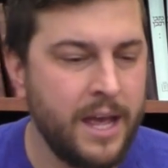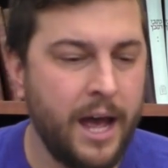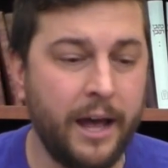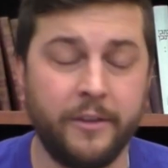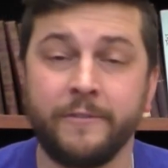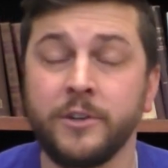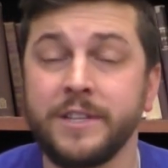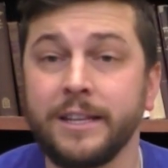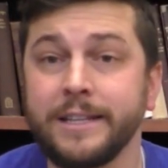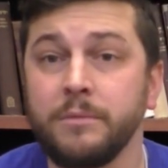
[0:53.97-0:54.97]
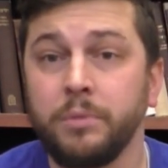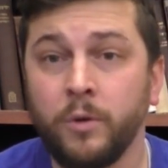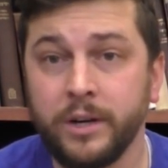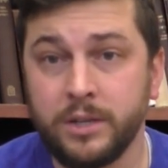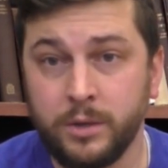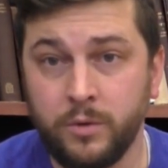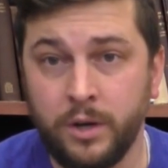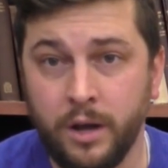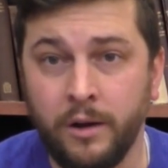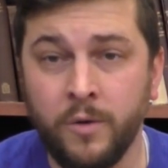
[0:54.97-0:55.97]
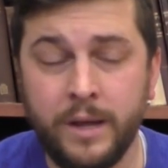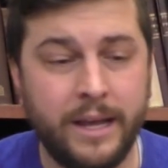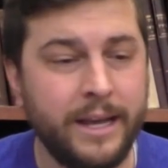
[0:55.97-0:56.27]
The first thing that's important to know